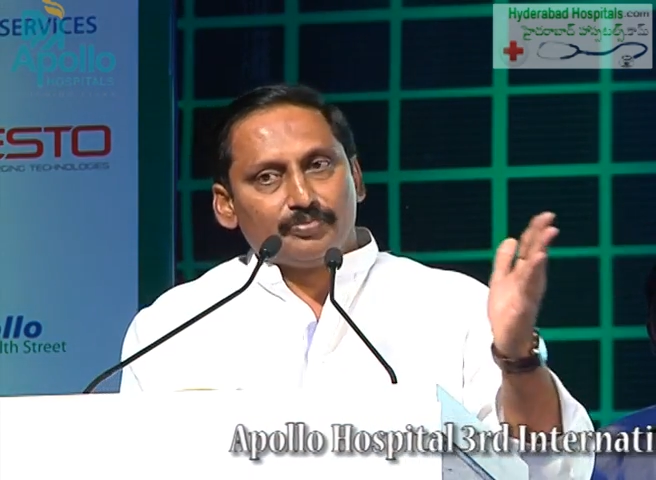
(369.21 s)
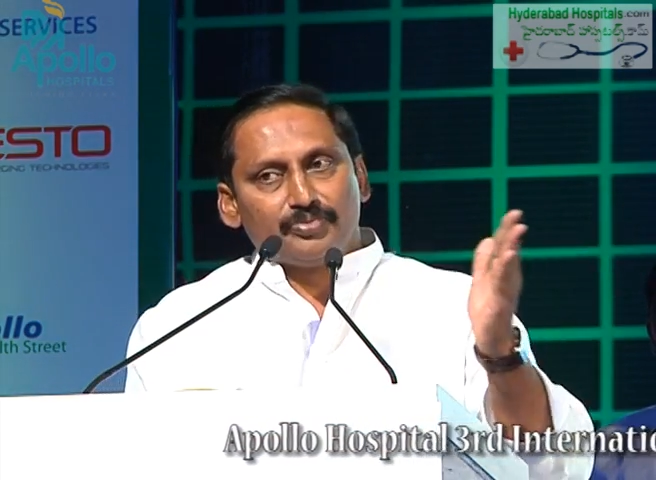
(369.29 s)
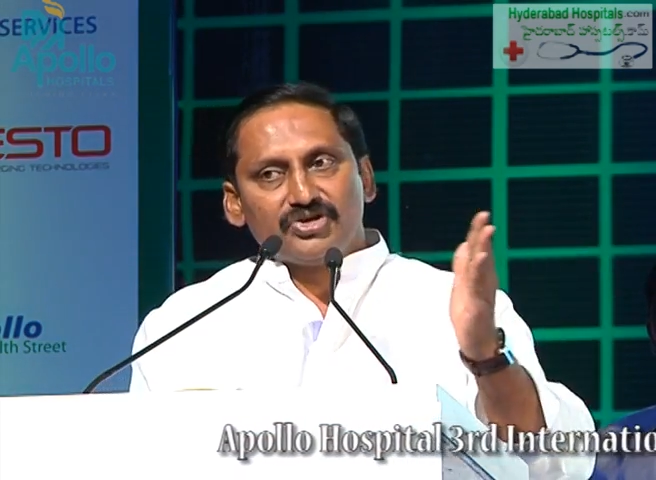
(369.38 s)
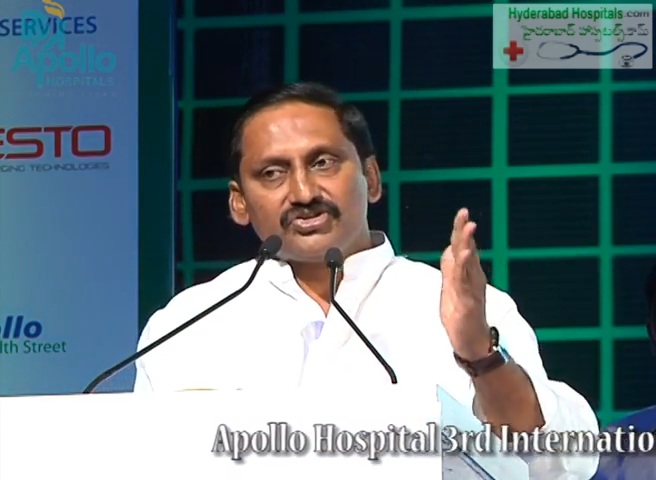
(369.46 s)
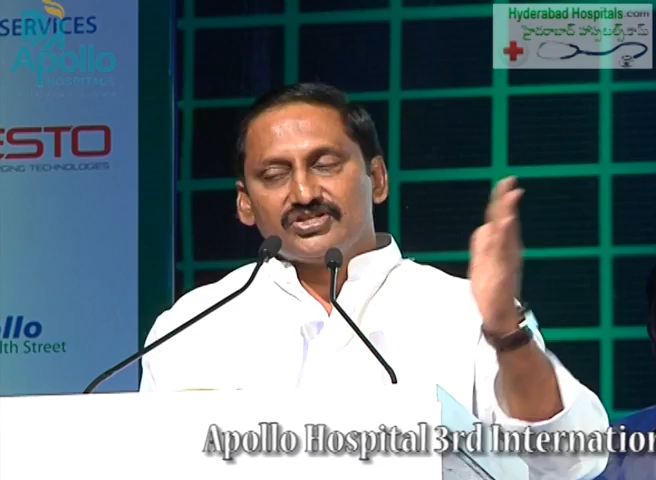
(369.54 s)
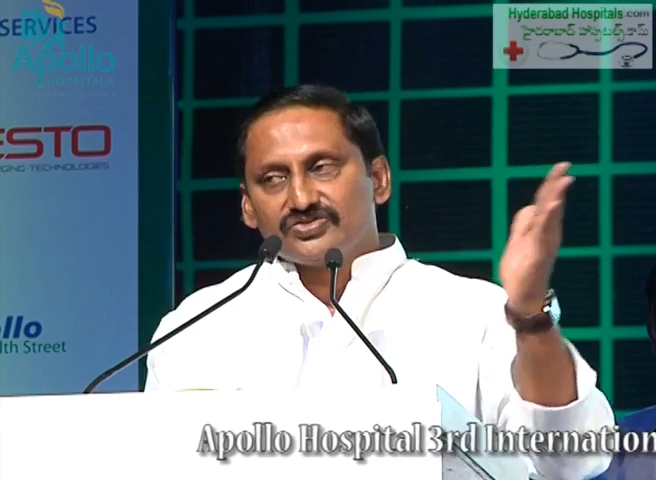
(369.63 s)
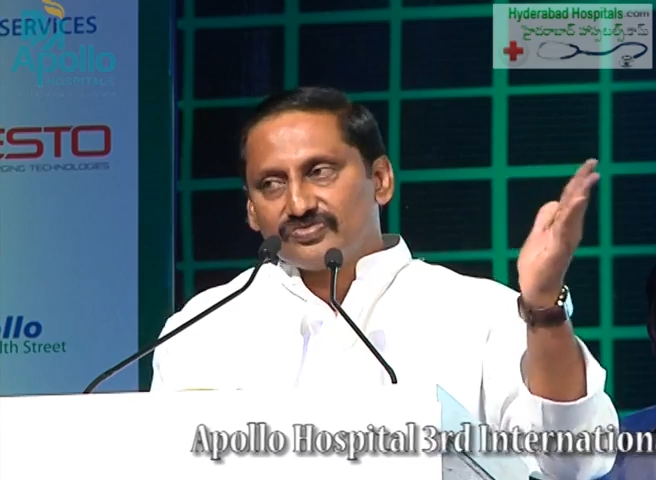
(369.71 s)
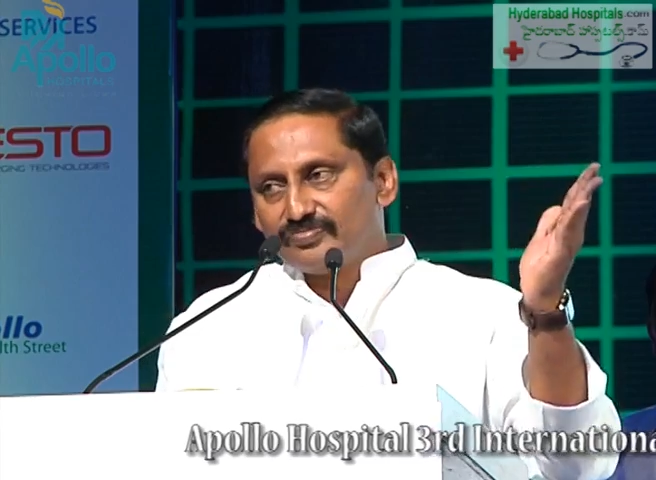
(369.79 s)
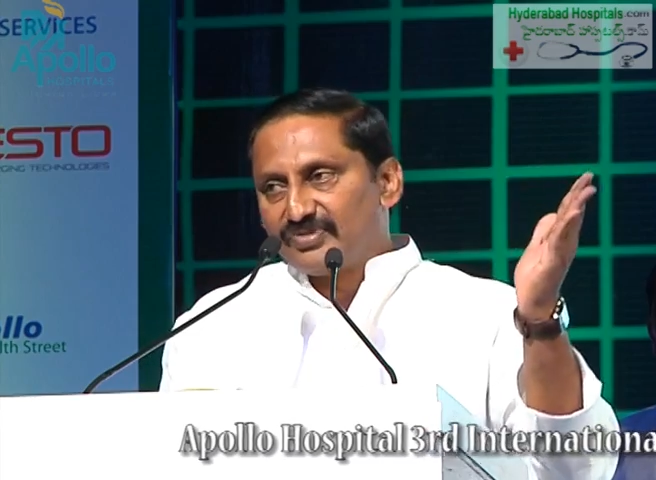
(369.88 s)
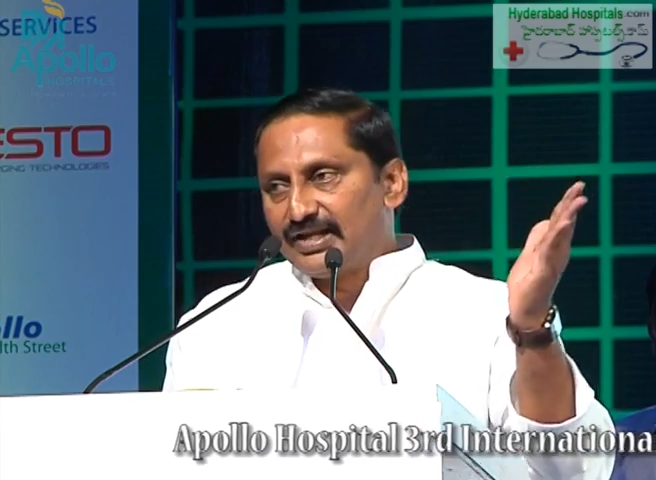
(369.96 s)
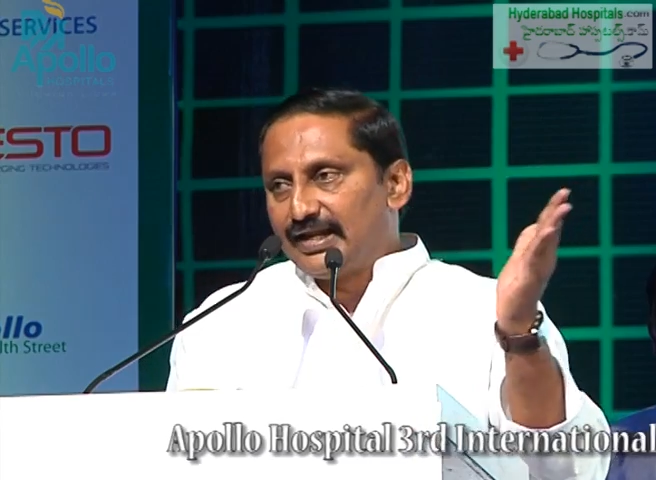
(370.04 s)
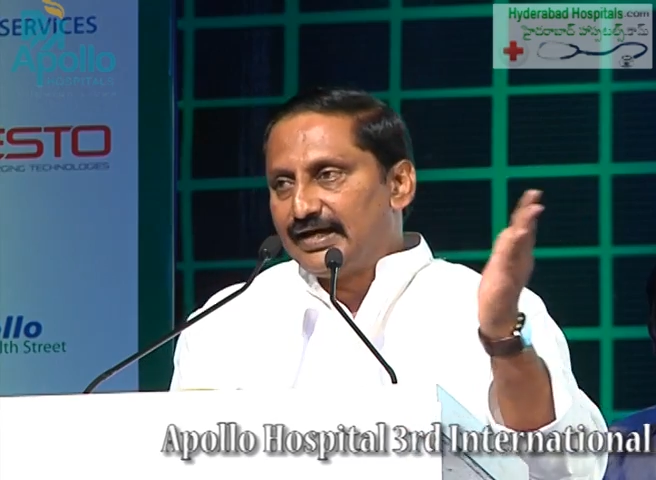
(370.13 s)
operations from
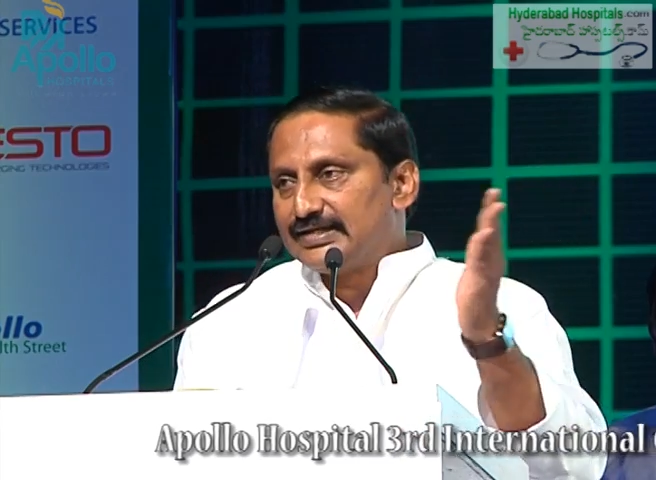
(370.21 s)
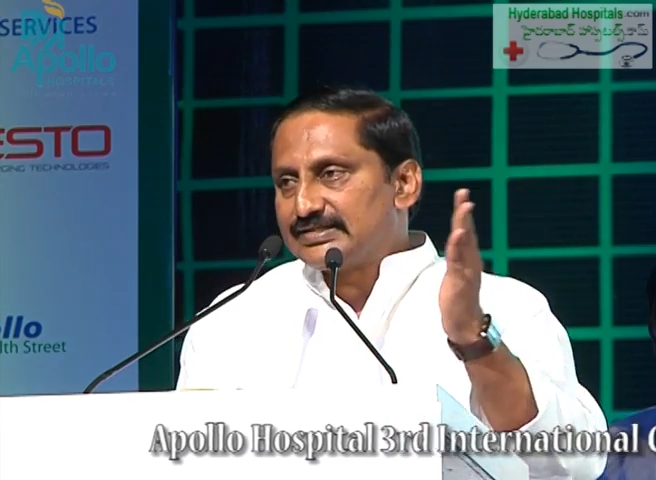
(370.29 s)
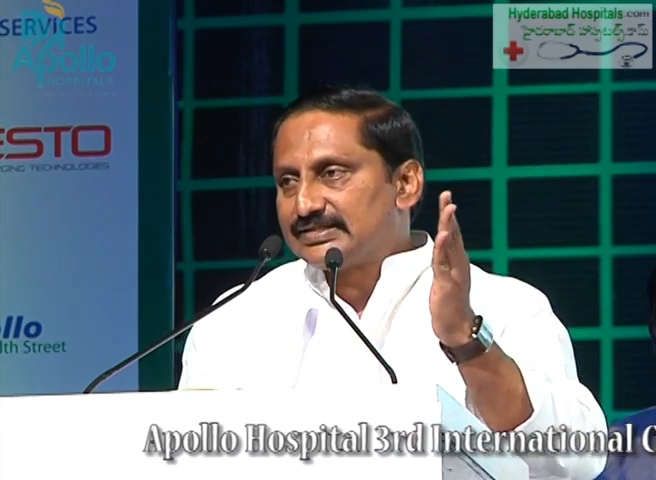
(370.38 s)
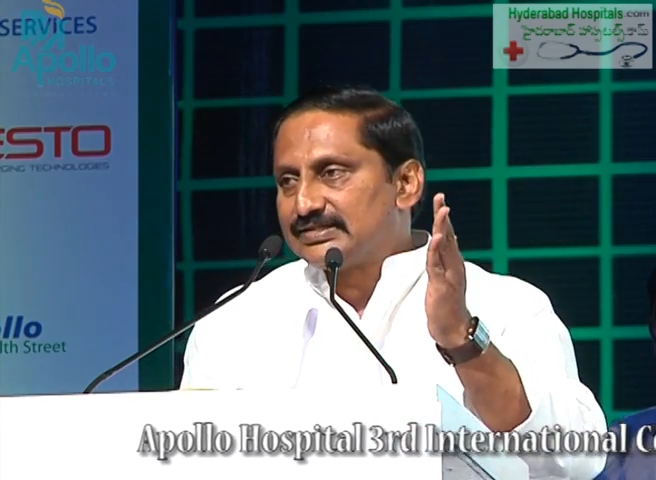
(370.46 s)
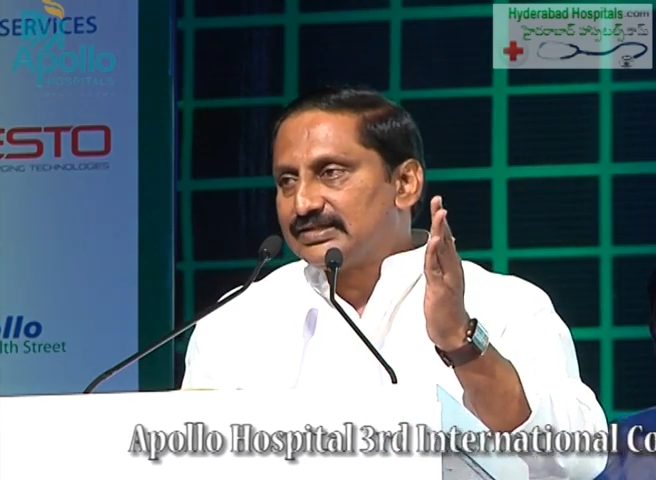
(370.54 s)
the last